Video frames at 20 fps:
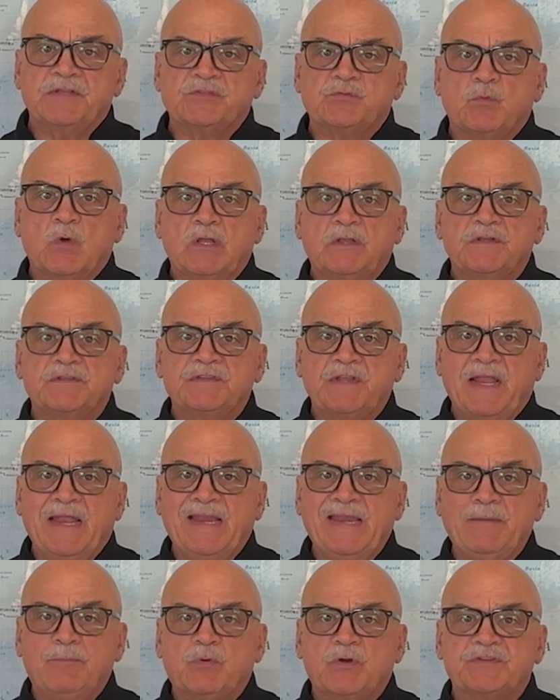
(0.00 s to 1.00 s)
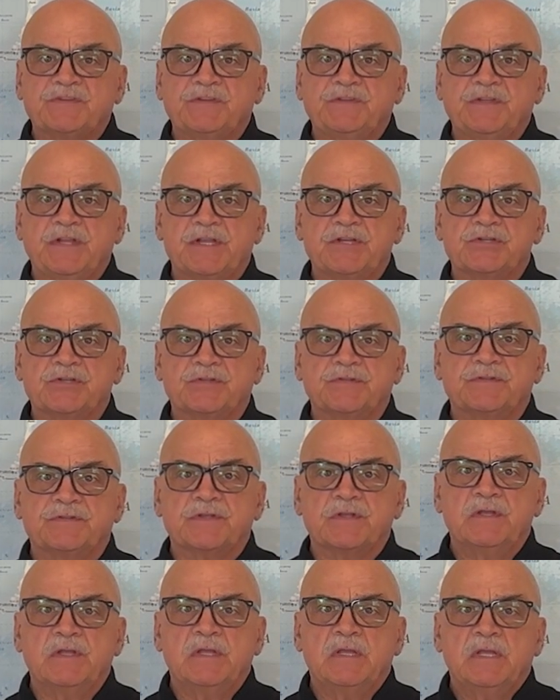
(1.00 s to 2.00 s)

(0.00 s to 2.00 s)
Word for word: as well as any presentations